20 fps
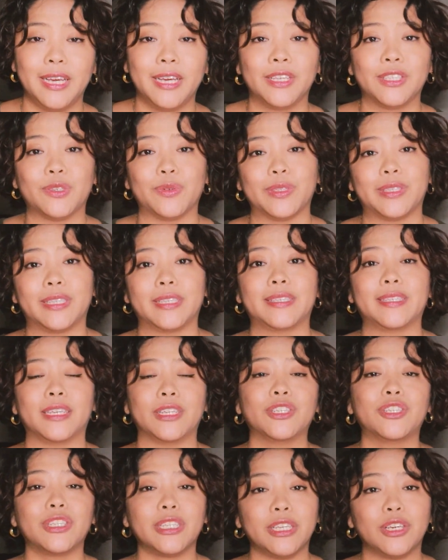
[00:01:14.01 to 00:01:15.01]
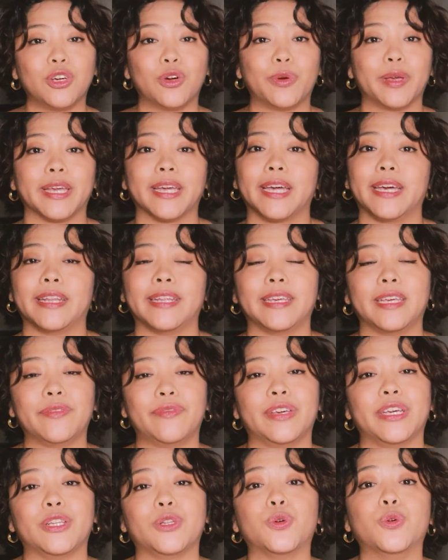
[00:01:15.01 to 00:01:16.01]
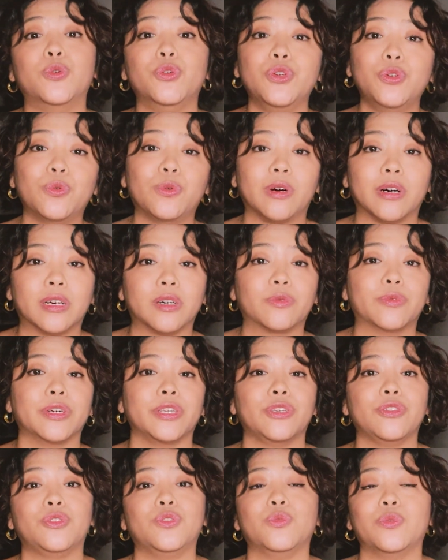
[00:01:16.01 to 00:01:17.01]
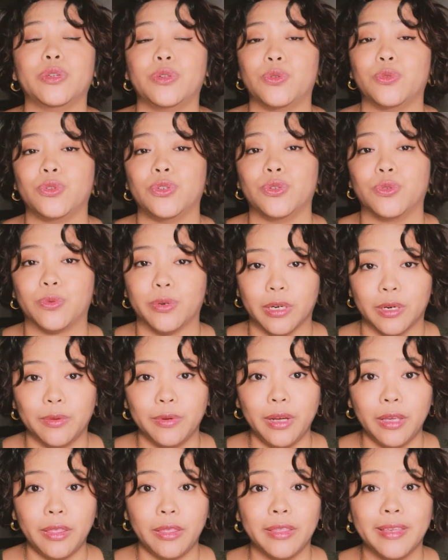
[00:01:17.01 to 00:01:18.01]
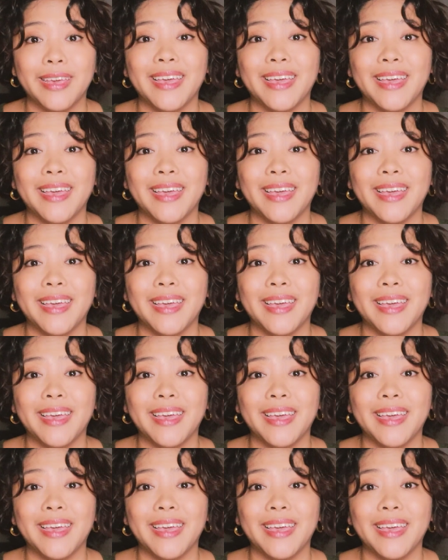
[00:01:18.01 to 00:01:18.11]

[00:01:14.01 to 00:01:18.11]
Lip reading: So it's essentially going ahead and giving it who you are, what you do, and who you work with,